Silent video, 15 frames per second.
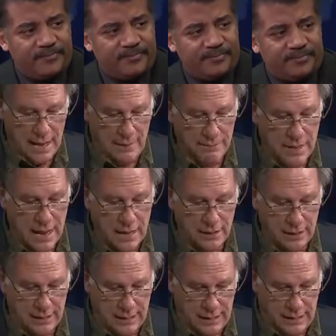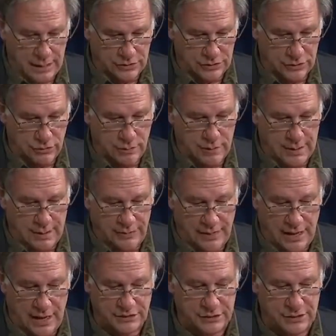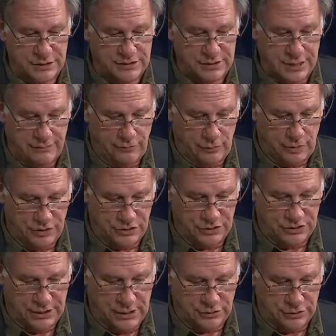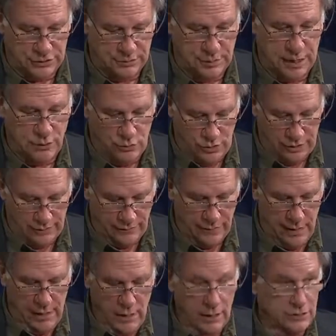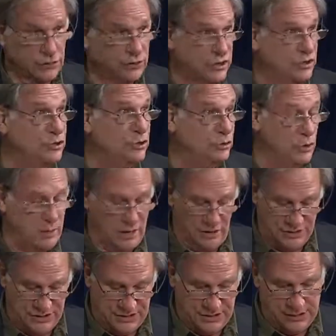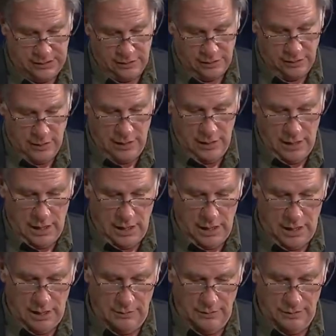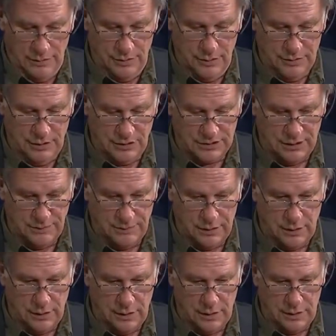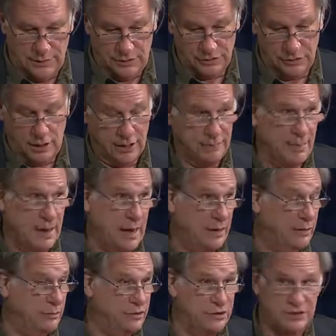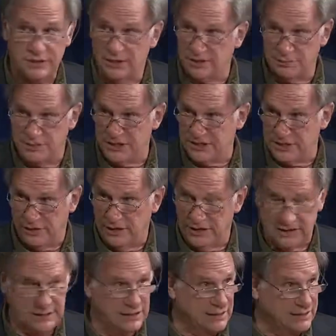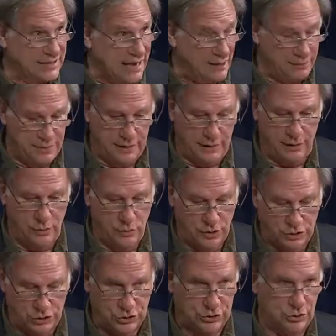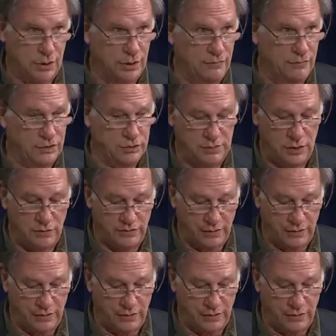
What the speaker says: I'm not going to ask you about anything else because it's time for questions and answers, but I would have, so just so you know what else is in here, there's dark matter, which is this mysterious thing that's out there, which we...